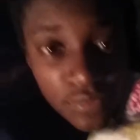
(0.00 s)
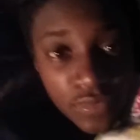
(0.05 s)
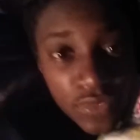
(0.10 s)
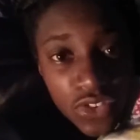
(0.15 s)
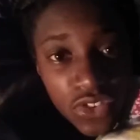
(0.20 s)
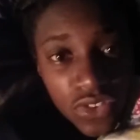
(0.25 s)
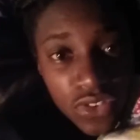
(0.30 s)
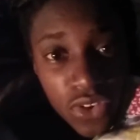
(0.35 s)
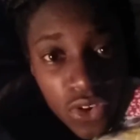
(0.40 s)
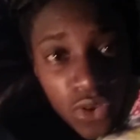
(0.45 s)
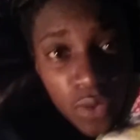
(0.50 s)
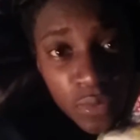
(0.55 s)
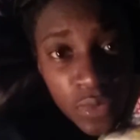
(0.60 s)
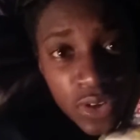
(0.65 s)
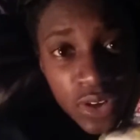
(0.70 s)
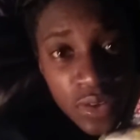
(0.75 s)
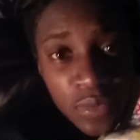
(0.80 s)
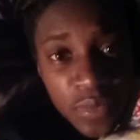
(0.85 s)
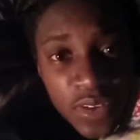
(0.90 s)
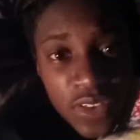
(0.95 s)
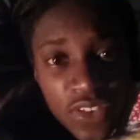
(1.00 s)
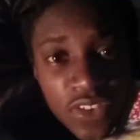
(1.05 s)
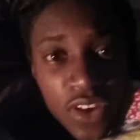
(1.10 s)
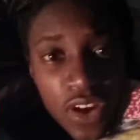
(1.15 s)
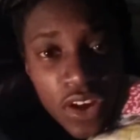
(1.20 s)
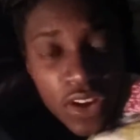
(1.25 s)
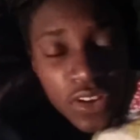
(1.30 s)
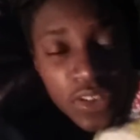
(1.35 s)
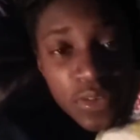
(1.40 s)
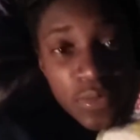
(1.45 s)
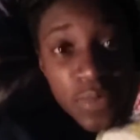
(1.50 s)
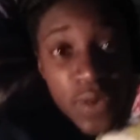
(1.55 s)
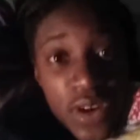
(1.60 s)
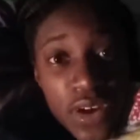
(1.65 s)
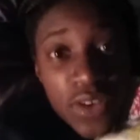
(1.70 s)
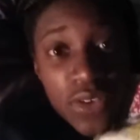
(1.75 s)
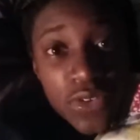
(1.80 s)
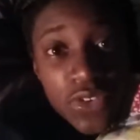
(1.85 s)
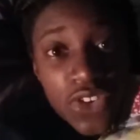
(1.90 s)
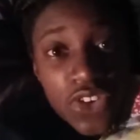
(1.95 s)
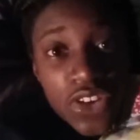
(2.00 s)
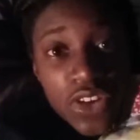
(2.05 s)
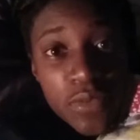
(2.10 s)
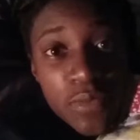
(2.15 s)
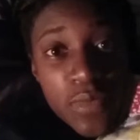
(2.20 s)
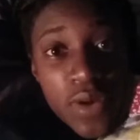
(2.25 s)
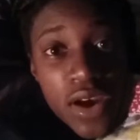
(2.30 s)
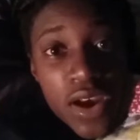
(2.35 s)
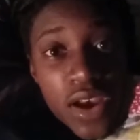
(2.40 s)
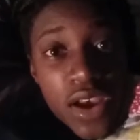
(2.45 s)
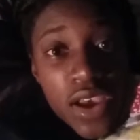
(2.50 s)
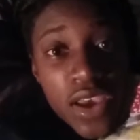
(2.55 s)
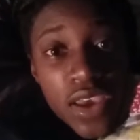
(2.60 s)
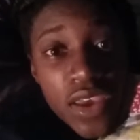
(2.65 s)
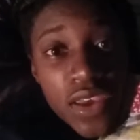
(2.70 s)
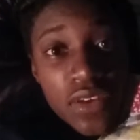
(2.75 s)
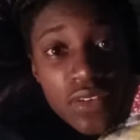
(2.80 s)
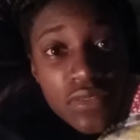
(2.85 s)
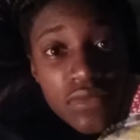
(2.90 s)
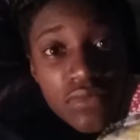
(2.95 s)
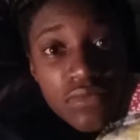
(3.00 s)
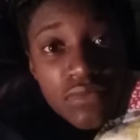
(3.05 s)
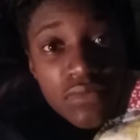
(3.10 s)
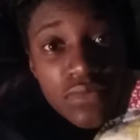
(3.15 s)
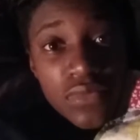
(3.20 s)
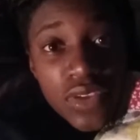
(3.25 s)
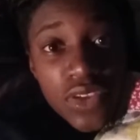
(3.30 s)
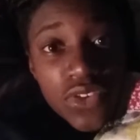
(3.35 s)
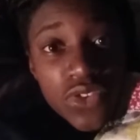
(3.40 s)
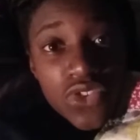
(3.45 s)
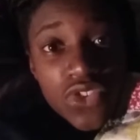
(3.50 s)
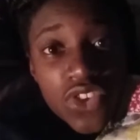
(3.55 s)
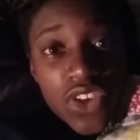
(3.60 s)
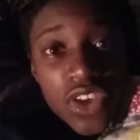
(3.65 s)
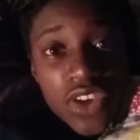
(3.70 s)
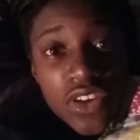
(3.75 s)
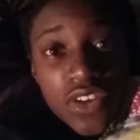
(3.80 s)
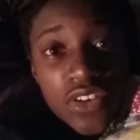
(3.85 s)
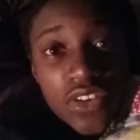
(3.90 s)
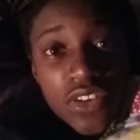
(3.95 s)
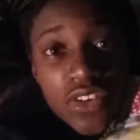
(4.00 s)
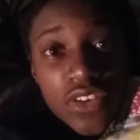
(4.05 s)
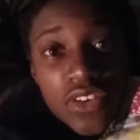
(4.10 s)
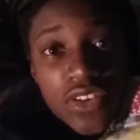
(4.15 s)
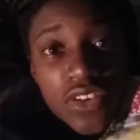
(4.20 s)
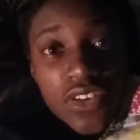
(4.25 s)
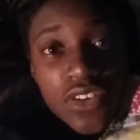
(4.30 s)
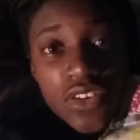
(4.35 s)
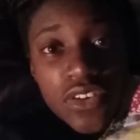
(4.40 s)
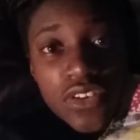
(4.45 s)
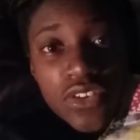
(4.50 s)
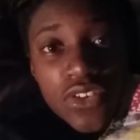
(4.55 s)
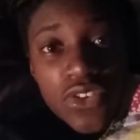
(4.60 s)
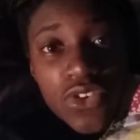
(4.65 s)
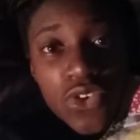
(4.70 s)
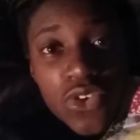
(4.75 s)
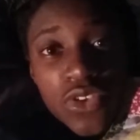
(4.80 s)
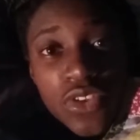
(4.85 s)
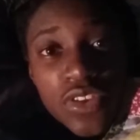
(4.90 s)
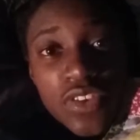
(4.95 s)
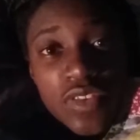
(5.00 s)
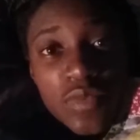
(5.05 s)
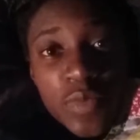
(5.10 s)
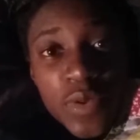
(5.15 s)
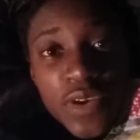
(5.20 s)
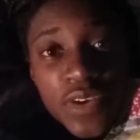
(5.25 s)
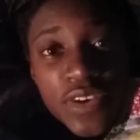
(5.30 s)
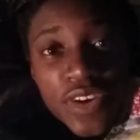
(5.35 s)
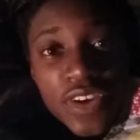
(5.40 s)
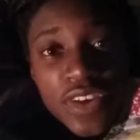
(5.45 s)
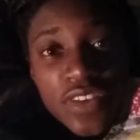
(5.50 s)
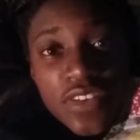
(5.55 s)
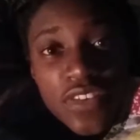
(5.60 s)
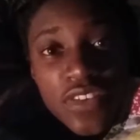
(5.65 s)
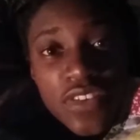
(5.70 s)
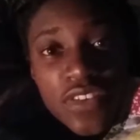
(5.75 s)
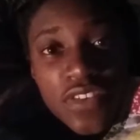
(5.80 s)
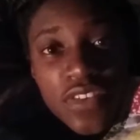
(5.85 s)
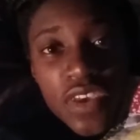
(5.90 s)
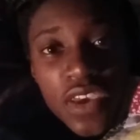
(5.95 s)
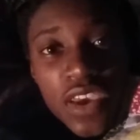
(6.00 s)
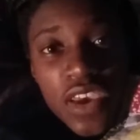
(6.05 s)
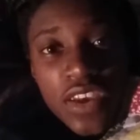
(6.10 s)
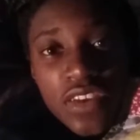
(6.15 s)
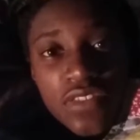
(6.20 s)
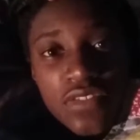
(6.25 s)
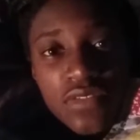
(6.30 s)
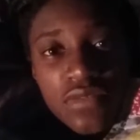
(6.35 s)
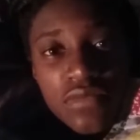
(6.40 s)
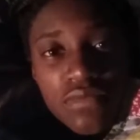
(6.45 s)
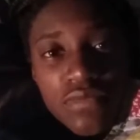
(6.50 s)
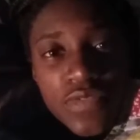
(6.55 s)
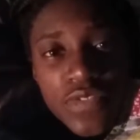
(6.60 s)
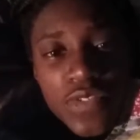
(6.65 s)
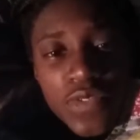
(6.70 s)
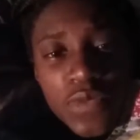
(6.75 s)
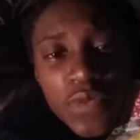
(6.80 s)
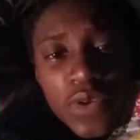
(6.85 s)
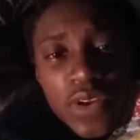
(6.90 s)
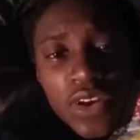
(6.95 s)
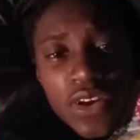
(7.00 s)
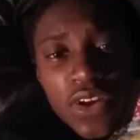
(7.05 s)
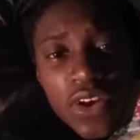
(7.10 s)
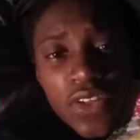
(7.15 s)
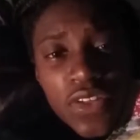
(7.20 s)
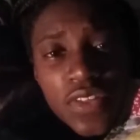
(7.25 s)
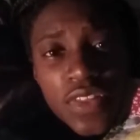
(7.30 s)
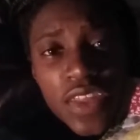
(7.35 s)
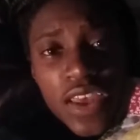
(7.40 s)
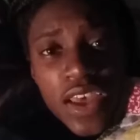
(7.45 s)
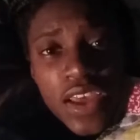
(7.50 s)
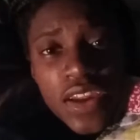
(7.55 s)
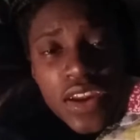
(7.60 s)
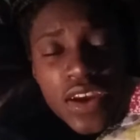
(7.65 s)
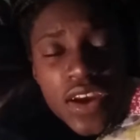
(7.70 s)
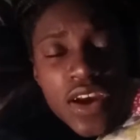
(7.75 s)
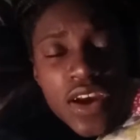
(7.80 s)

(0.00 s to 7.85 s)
So I'm going to be talking about my music, cool experiences, I guess, if you want to call it that.